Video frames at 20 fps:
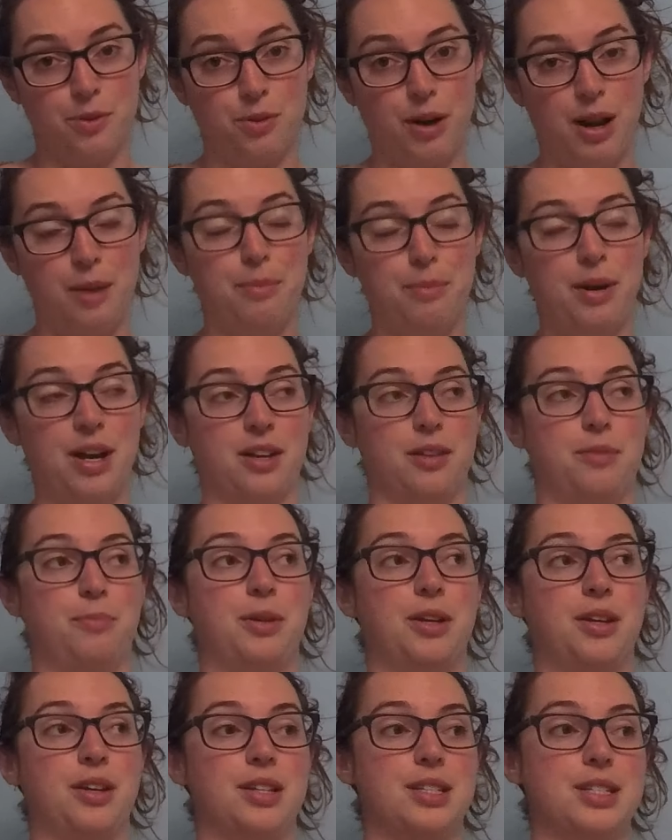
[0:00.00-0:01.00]
Rhinebeck
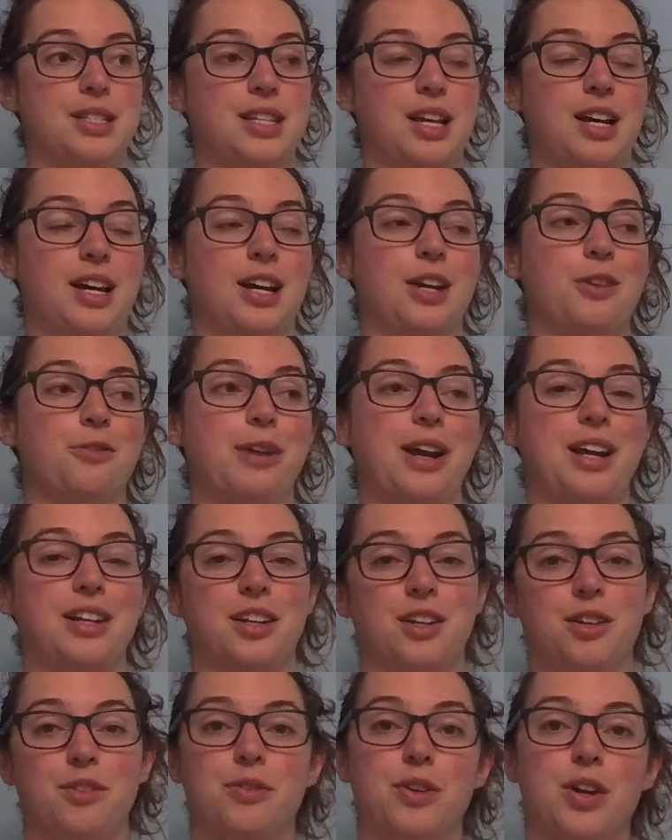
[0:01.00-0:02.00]
because I ran
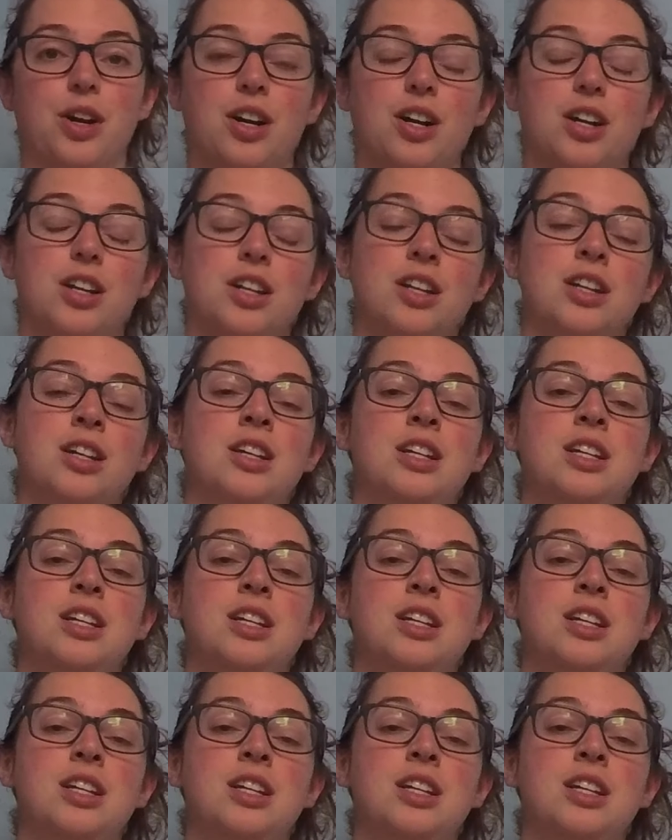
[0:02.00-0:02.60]
out of yarn